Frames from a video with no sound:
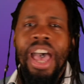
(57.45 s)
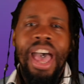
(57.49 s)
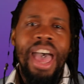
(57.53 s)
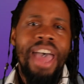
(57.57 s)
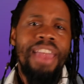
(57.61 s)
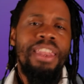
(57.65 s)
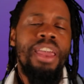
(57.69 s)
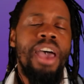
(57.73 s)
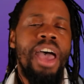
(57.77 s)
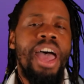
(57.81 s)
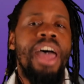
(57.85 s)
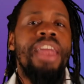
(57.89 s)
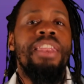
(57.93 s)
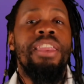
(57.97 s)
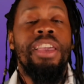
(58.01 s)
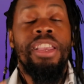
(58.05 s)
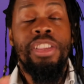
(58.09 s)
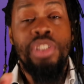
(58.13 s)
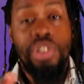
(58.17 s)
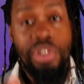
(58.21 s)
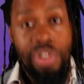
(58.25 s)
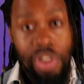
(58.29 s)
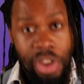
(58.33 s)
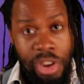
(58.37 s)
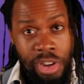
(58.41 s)
An
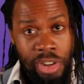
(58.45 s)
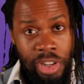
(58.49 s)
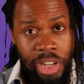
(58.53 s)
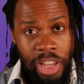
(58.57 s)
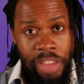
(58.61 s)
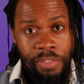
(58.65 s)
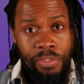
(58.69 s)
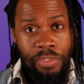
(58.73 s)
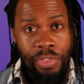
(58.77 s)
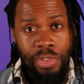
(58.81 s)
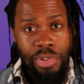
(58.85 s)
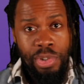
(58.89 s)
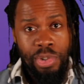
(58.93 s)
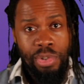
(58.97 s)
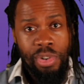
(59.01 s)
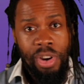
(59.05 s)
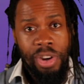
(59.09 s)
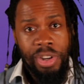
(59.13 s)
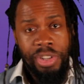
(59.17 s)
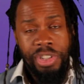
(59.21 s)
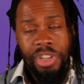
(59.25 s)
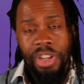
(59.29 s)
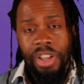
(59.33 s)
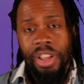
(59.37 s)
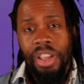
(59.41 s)
external
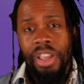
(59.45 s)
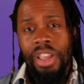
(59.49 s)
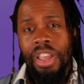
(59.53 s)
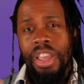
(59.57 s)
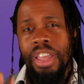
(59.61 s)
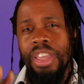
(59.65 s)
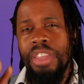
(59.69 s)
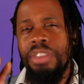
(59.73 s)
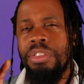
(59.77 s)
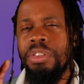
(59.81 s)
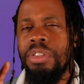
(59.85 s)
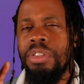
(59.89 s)
infrastructure is